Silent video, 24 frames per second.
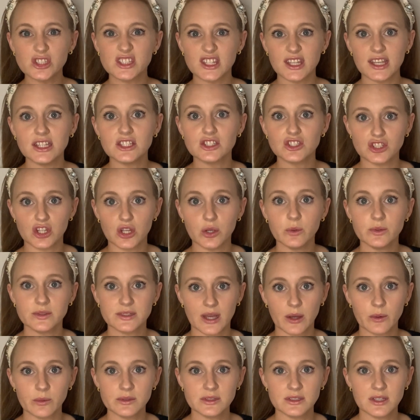these two
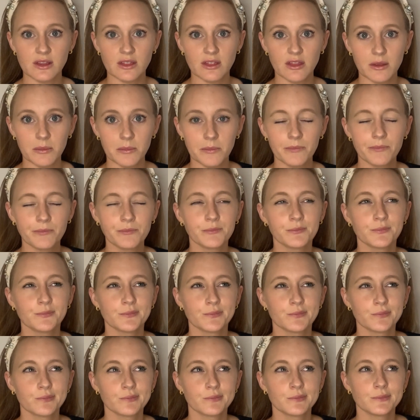sounds in them.
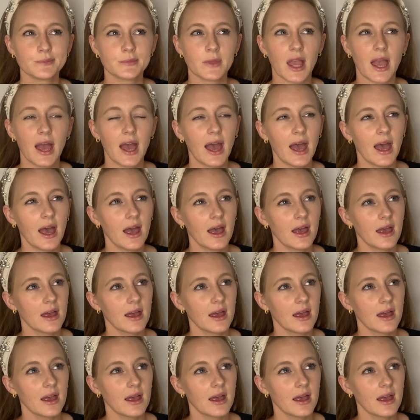Ah.